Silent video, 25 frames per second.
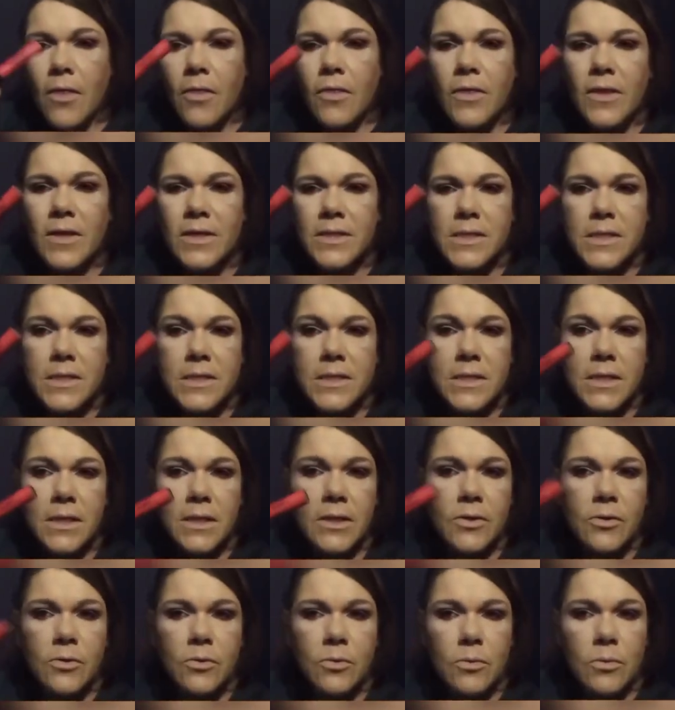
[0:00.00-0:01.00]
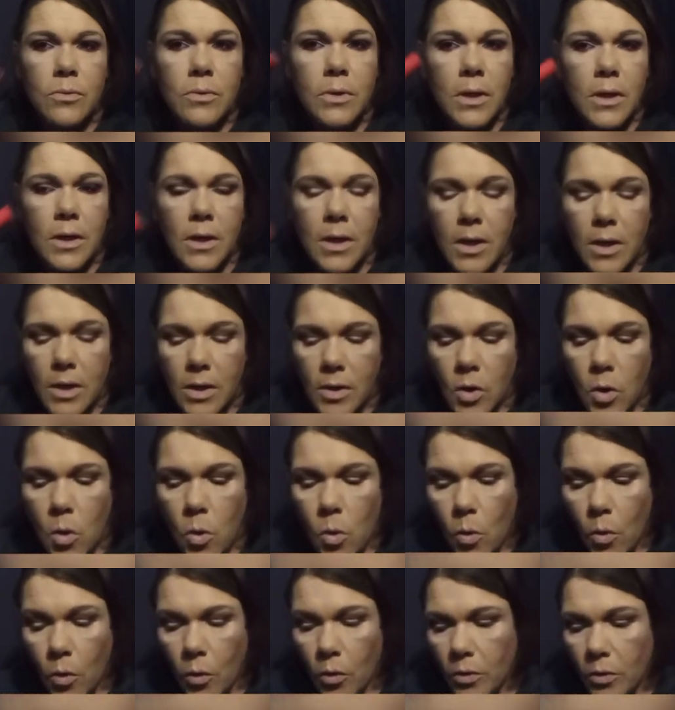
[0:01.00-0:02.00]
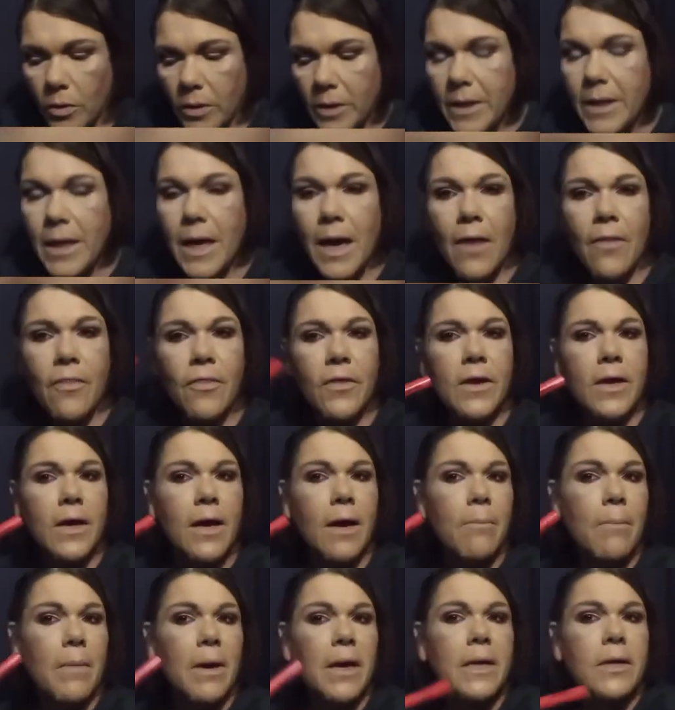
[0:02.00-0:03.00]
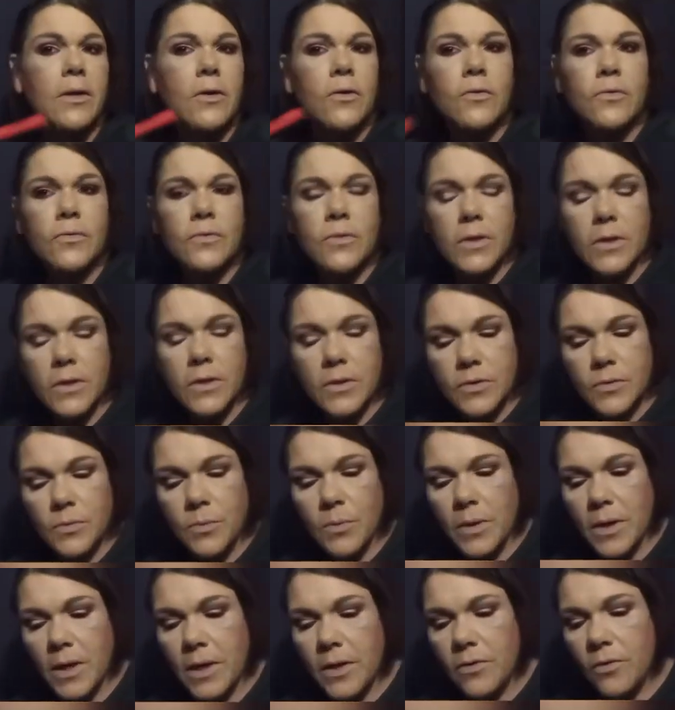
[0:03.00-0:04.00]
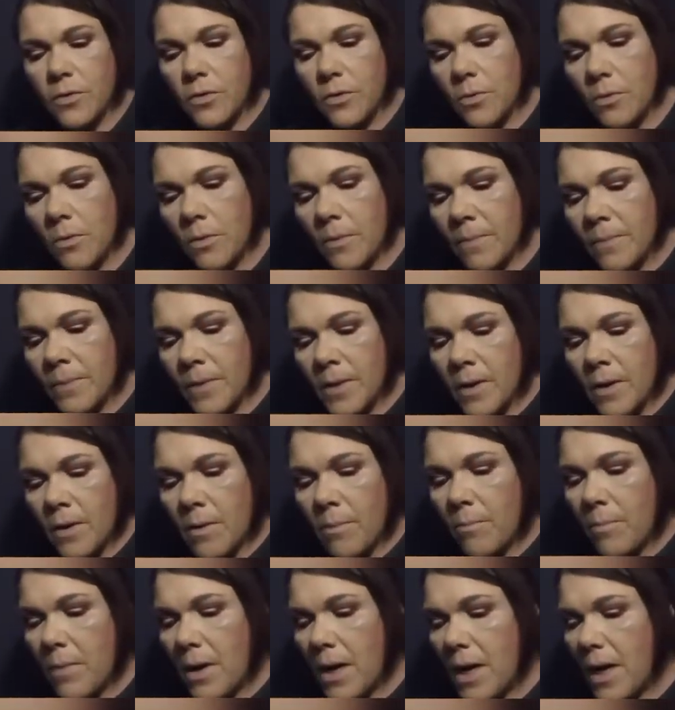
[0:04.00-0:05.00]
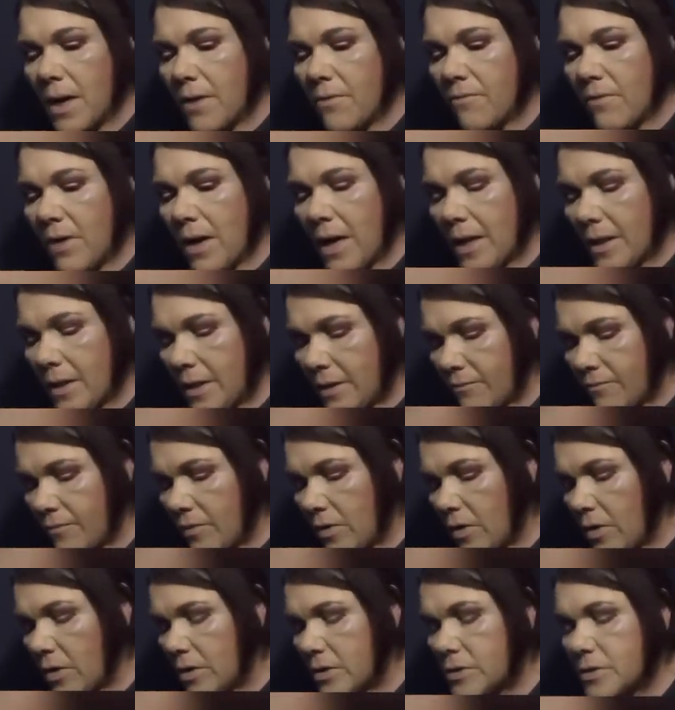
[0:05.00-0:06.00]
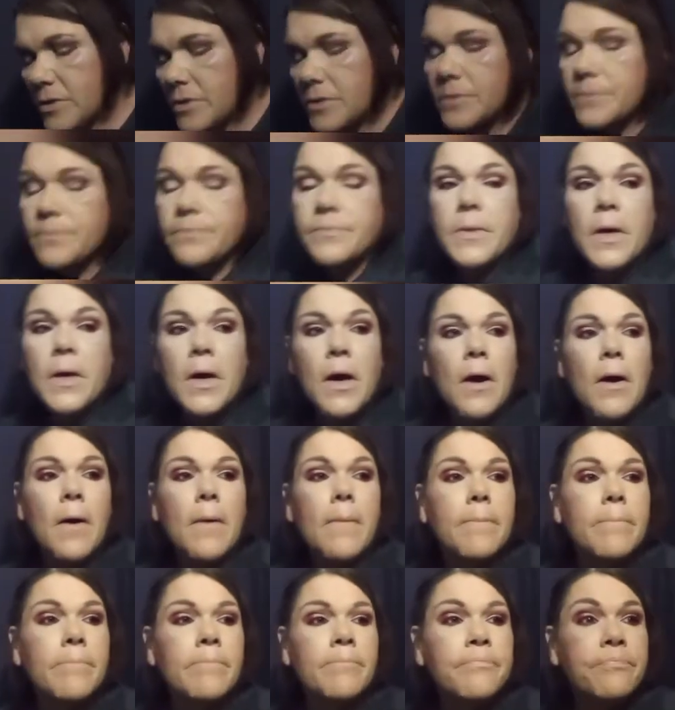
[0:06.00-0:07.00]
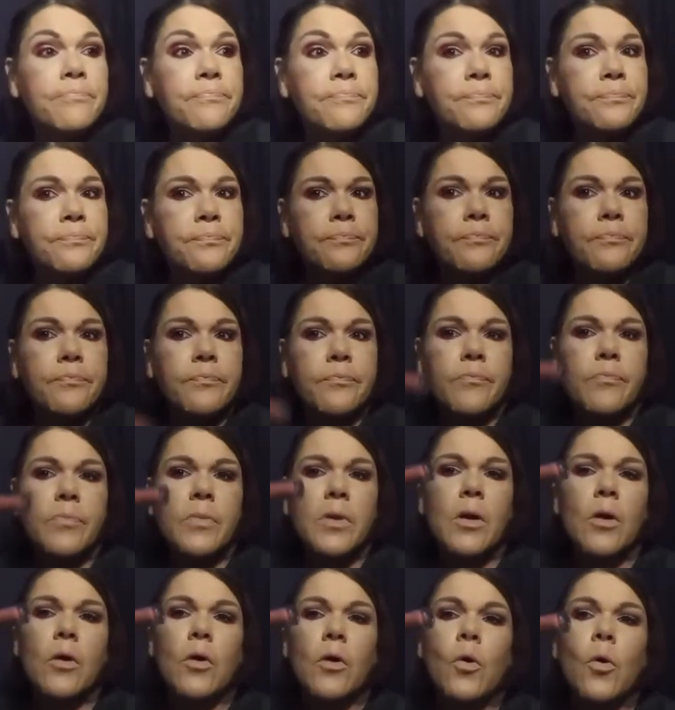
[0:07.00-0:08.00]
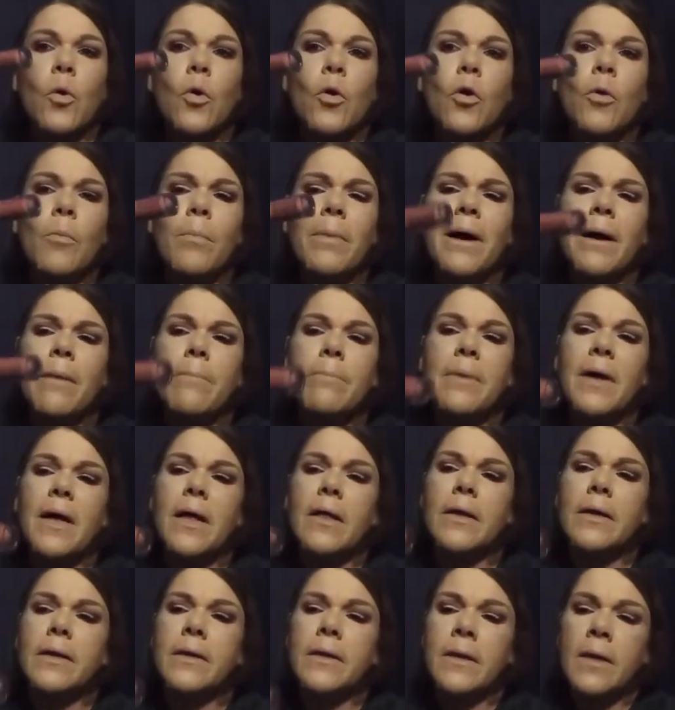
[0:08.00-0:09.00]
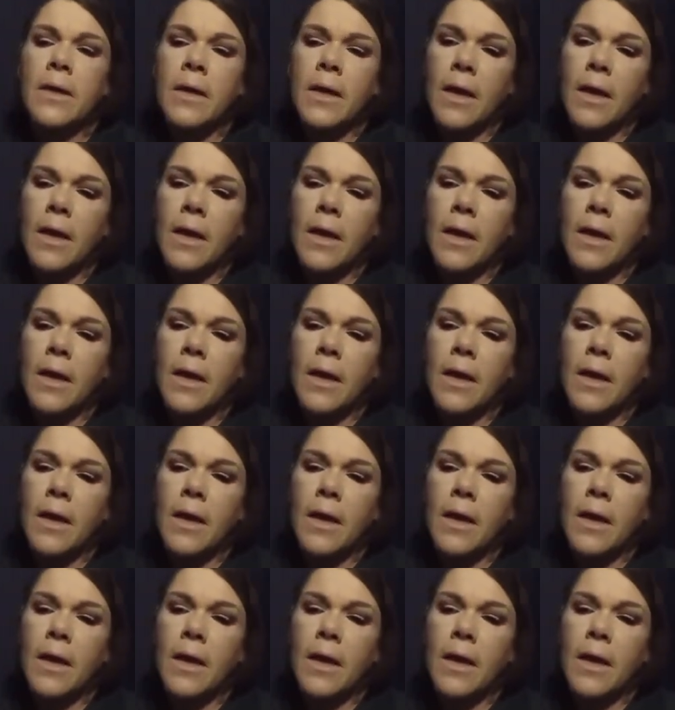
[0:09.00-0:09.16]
This is a little corally. I think I might use this when I do my Violet Voss Coral Pop palette.